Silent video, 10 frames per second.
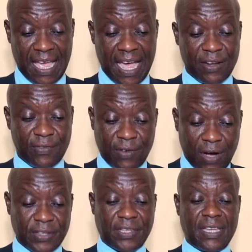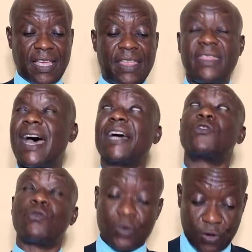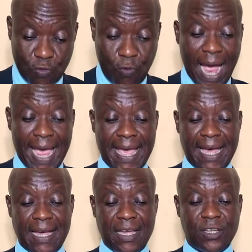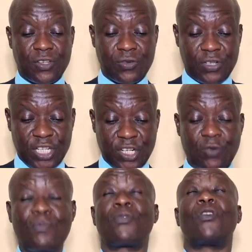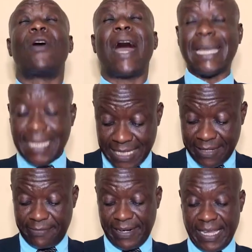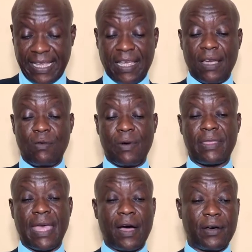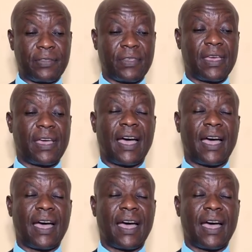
And of course, that will require to deal proactively with health,